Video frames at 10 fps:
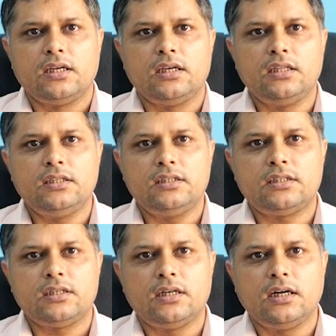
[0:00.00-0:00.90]
In
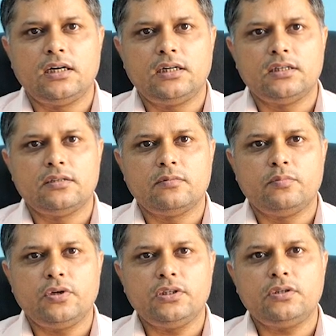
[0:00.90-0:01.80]
this regard,
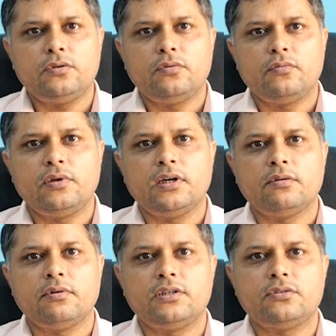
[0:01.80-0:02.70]
first we
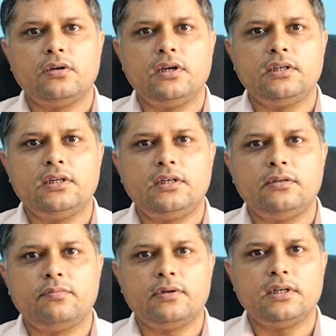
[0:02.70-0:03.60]
have isolated
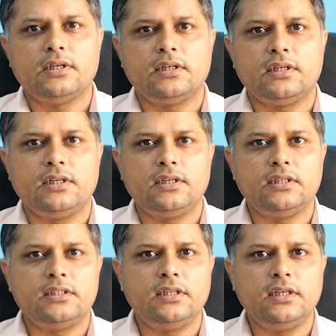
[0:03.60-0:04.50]
different
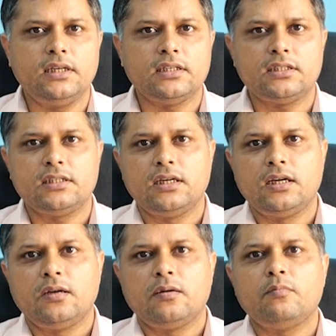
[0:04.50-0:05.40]
indigenous
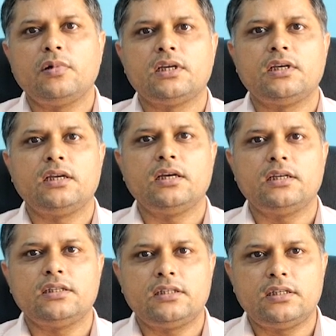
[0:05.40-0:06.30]

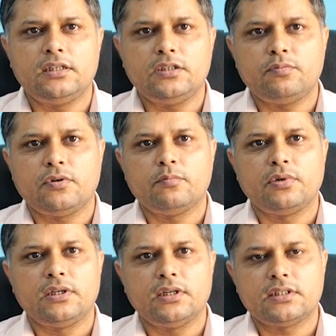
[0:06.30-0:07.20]
bacterial strains from
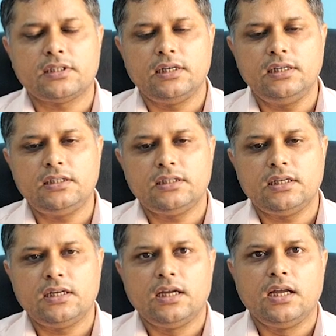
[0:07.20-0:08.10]
various sites
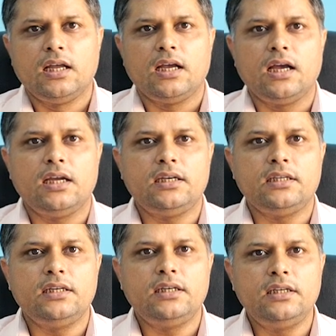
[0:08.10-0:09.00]
and
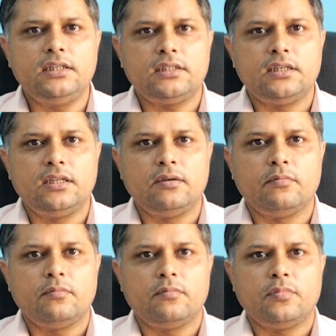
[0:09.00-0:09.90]
enriched
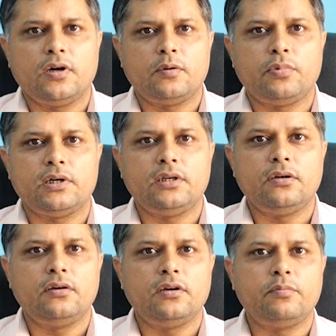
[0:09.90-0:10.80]
them for
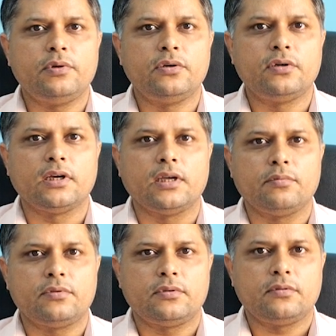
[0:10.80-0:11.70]
particular
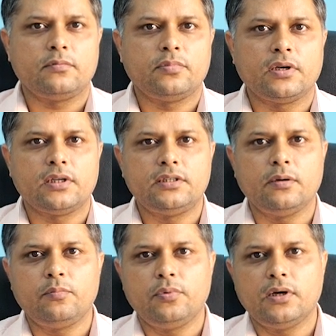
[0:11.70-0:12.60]
phenotypes. For
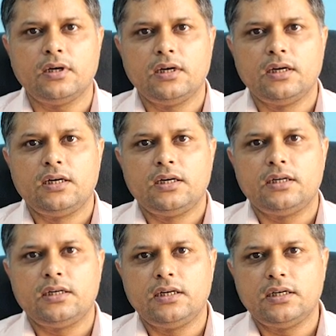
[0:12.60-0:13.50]
example,
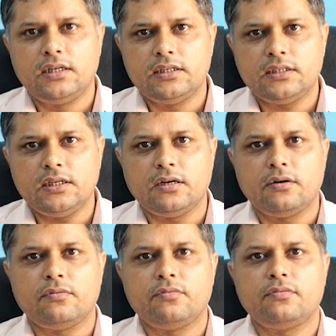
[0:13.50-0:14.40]
degradation
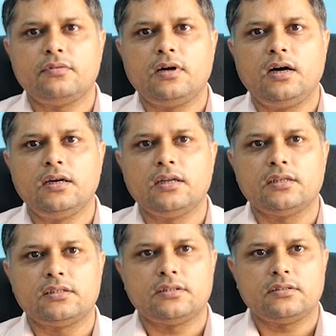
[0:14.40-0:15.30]
of
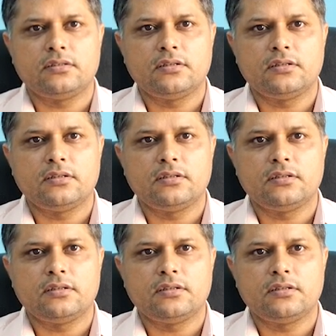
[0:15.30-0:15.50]
oils.